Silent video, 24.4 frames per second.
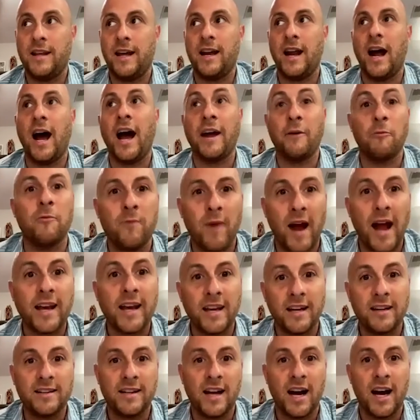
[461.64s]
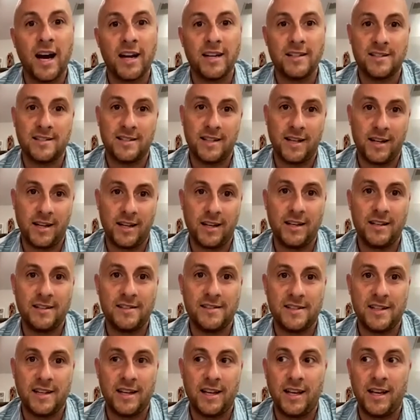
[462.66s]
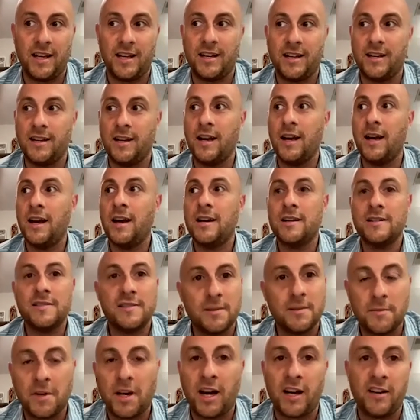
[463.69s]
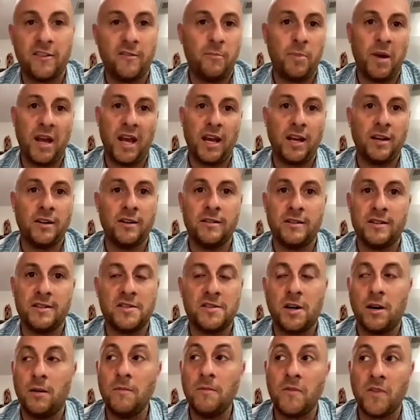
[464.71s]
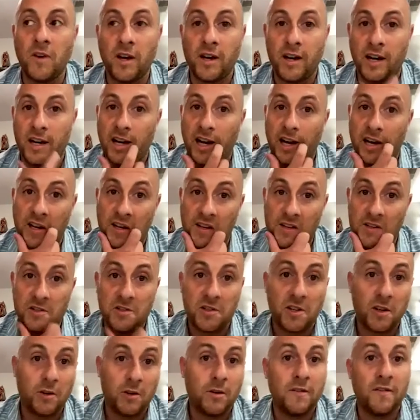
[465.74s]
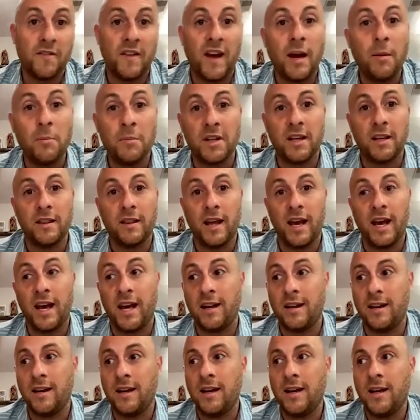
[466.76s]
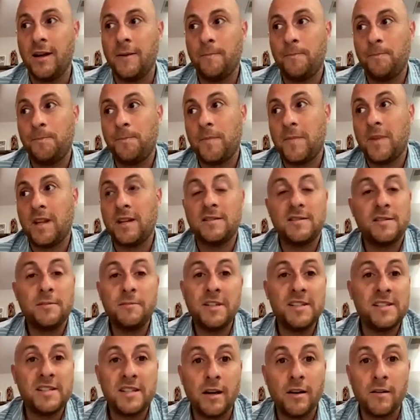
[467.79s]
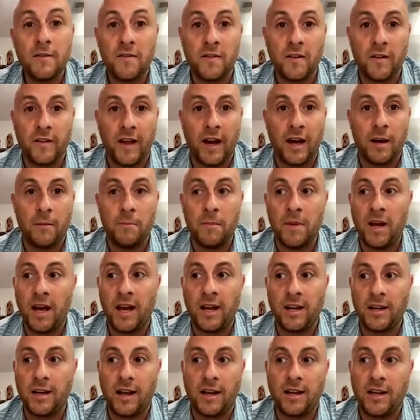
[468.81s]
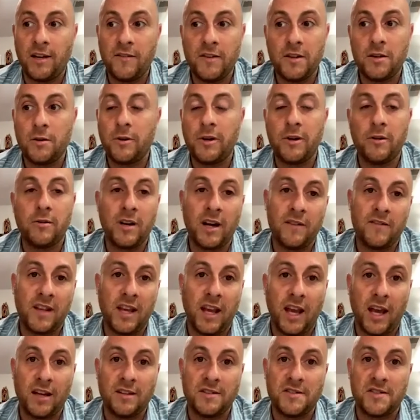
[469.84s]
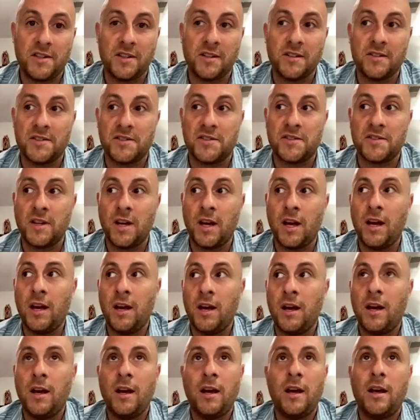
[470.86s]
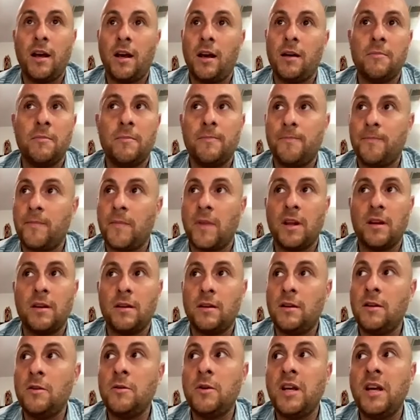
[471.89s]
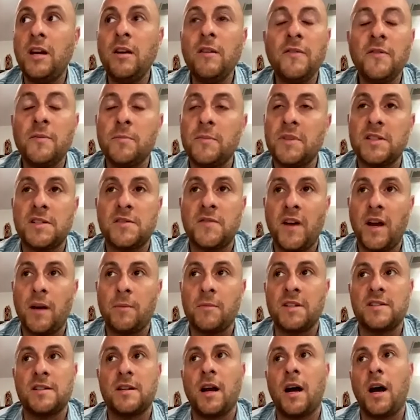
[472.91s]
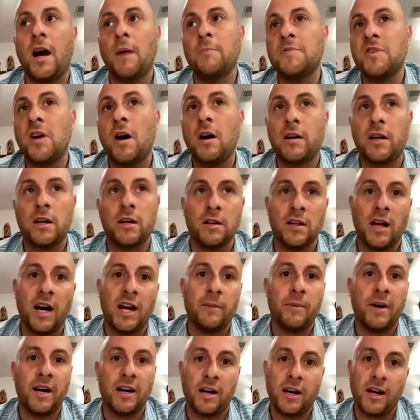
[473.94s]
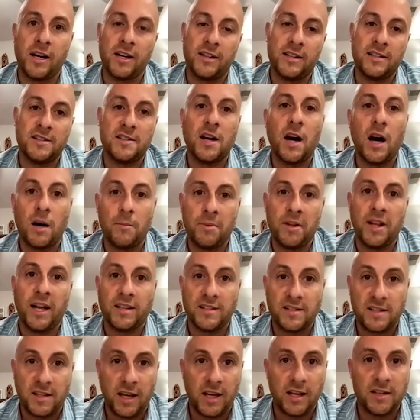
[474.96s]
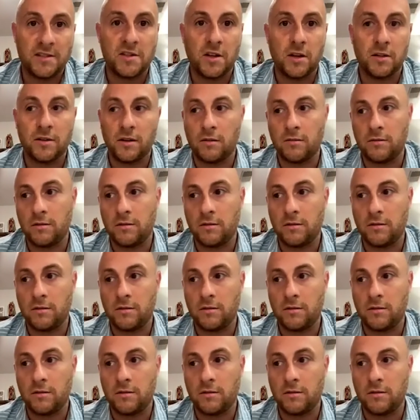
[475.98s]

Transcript: I recognize that he's in some kind of pain or discomfort, and I can show a family that somebody's here for them. And even though we don't have the answers, you hear from these families, and I'm talking a lot about kind of these complex kids, although